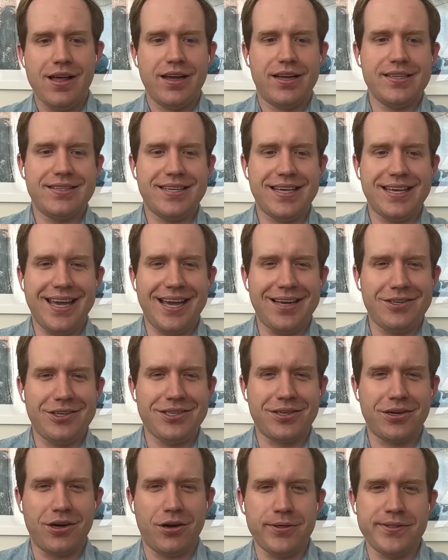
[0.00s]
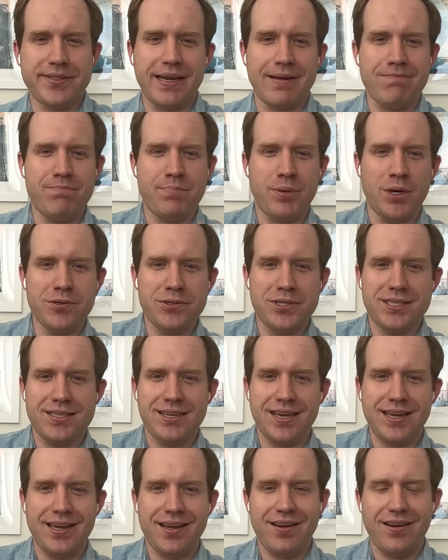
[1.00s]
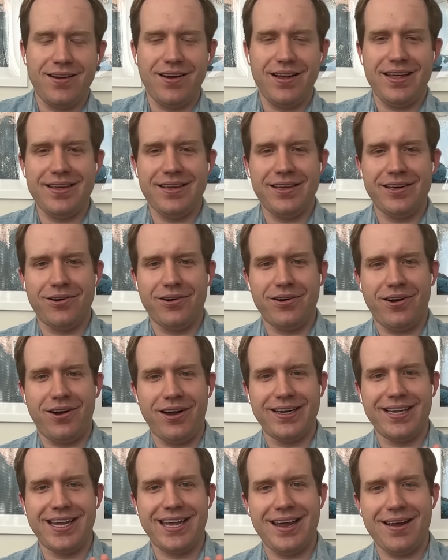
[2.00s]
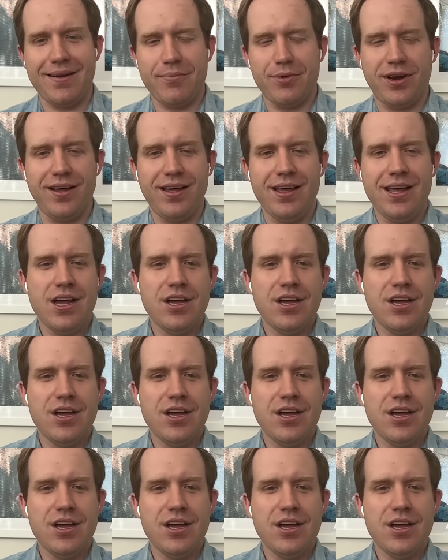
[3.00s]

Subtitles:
because he catches her almost like boasting, on camera.